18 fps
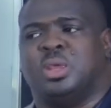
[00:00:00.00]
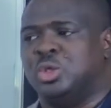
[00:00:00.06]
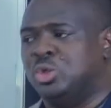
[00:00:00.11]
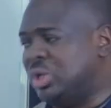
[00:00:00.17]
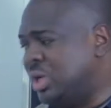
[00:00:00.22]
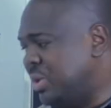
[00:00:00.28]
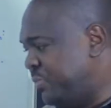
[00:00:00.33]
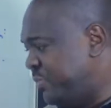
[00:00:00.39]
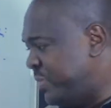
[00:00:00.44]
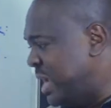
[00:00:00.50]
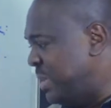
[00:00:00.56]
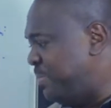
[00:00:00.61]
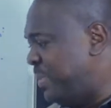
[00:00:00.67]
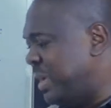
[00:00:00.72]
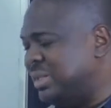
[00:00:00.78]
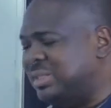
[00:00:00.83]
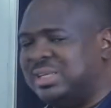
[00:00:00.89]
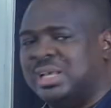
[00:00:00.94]
You can find
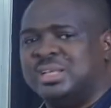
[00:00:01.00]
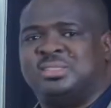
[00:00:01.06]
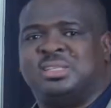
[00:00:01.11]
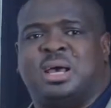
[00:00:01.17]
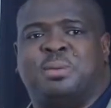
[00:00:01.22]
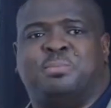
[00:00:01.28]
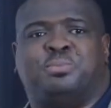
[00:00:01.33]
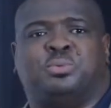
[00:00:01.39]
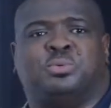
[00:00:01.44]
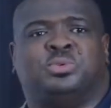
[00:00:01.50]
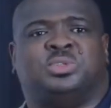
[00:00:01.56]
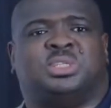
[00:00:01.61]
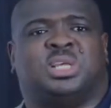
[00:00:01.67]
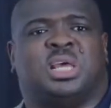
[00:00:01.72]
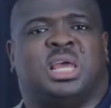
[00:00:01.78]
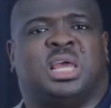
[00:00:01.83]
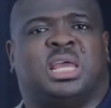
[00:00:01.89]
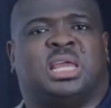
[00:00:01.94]
practice
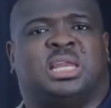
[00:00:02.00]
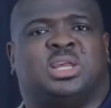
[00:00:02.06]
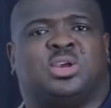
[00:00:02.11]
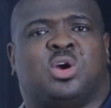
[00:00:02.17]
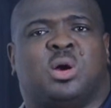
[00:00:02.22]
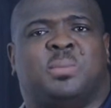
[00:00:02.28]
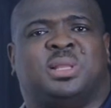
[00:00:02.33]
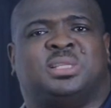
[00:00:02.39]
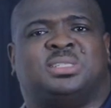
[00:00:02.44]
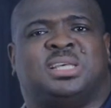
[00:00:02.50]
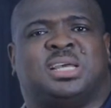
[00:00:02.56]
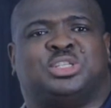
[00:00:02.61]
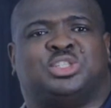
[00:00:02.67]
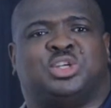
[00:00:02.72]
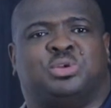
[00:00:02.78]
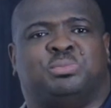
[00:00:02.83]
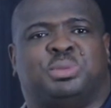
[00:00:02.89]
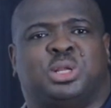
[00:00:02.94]
examples in the comment
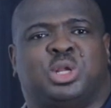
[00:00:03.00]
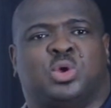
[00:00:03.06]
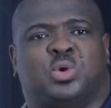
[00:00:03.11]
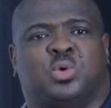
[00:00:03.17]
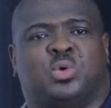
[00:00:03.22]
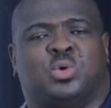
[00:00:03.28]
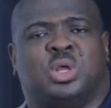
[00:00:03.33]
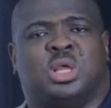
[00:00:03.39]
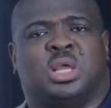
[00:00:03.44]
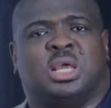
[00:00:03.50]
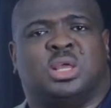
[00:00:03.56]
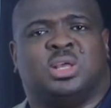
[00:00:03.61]
section below.